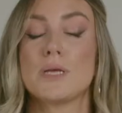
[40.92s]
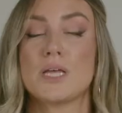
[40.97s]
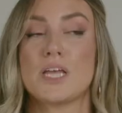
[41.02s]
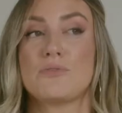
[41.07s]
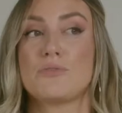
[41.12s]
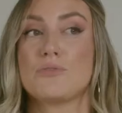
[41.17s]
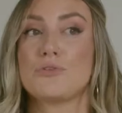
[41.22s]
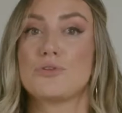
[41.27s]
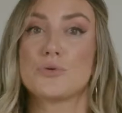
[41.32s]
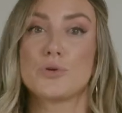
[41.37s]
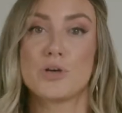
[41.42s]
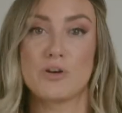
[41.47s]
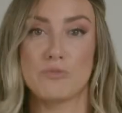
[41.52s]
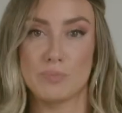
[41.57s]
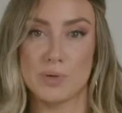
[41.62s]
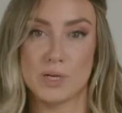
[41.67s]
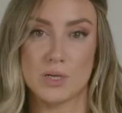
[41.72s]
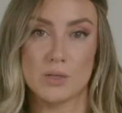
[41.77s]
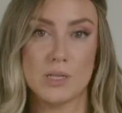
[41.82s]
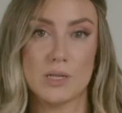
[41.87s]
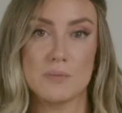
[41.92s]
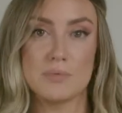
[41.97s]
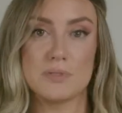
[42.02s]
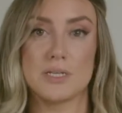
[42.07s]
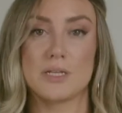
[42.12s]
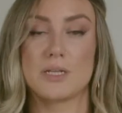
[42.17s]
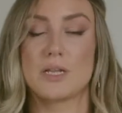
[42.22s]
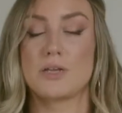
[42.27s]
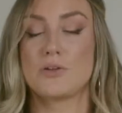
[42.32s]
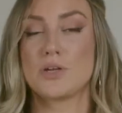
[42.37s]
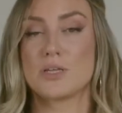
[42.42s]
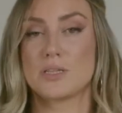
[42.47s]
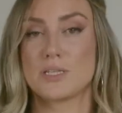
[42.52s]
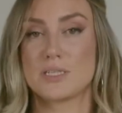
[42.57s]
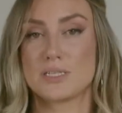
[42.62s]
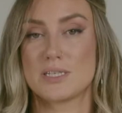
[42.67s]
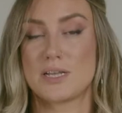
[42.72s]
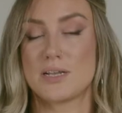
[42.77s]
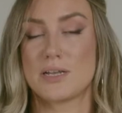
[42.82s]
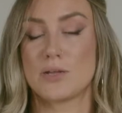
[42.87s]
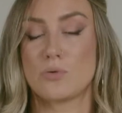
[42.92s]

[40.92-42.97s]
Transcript: if you do have pale lips and then you get this done,